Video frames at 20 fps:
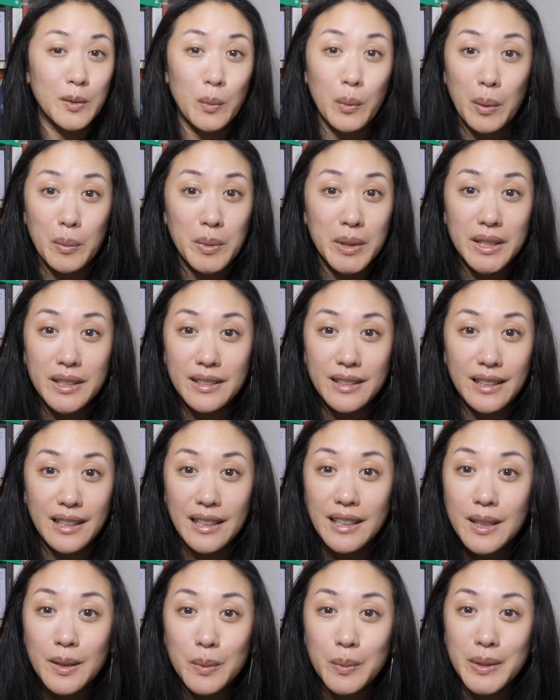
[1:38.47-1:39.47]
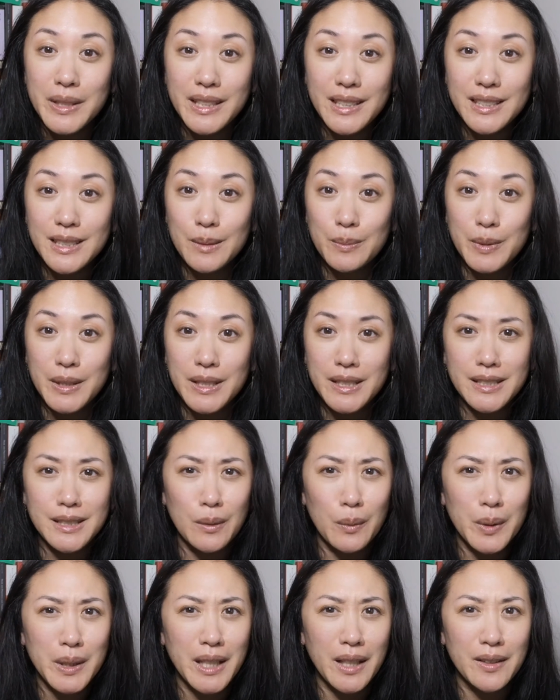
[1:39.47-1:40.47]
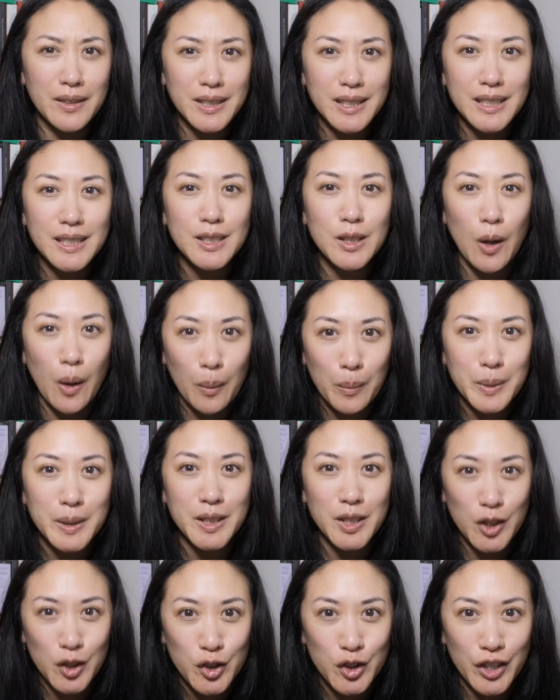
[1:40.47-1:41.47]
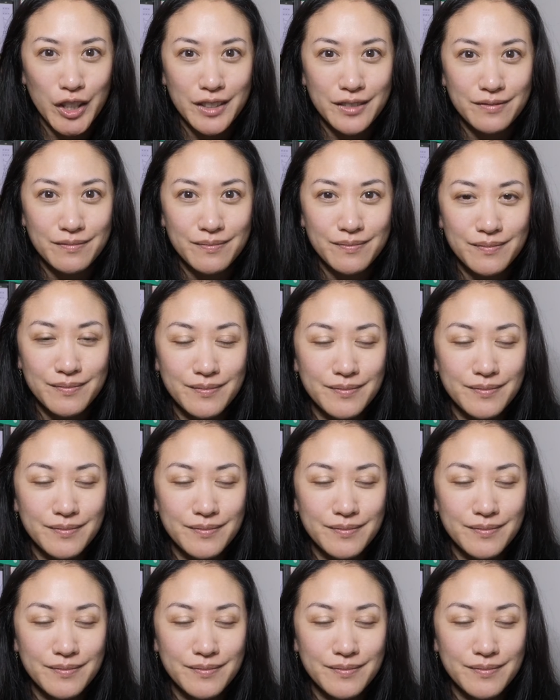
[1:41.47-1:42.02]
and when we think we need to be someone else's competition.